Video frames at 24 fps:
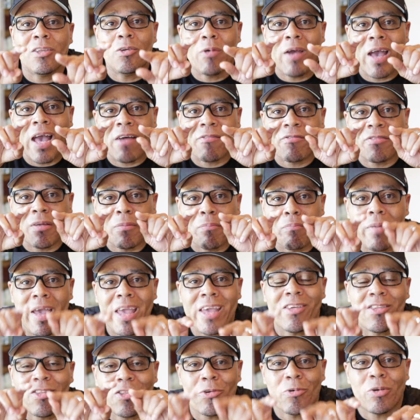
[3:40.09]
you have to
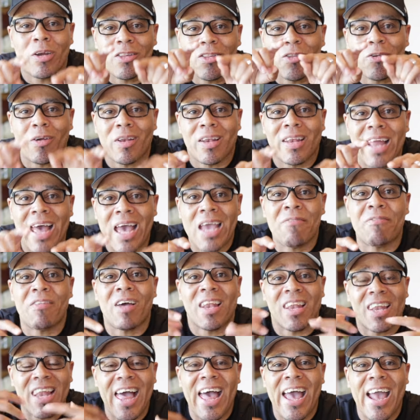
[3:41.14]
make sure that your life
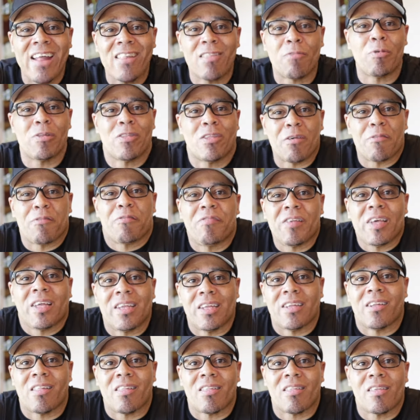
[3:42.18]
aligns with your
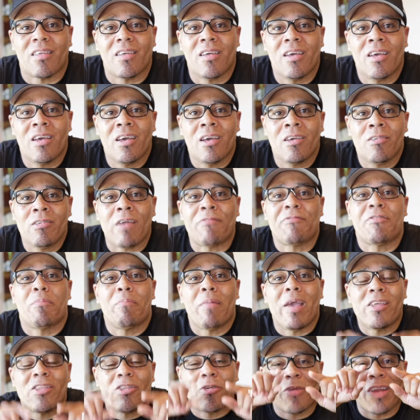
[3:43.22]
feelings. You have
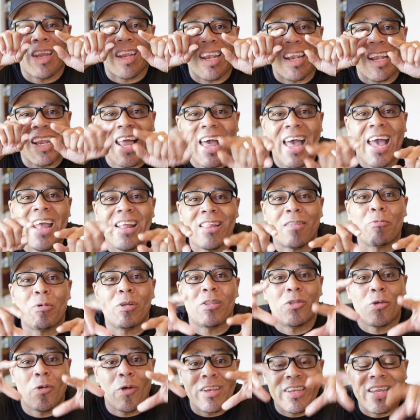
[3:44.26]
to make sure that it aligns
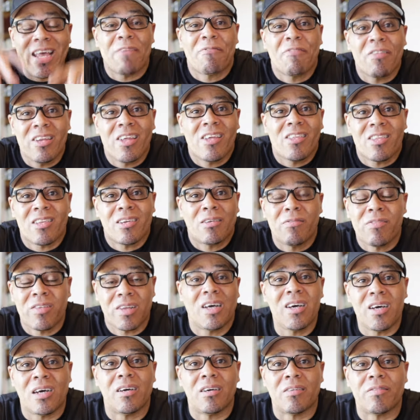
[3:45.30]
with your definition of
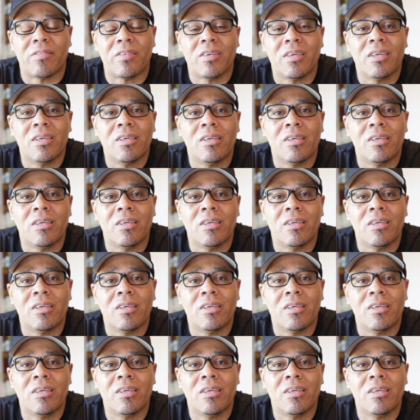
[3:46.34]
love.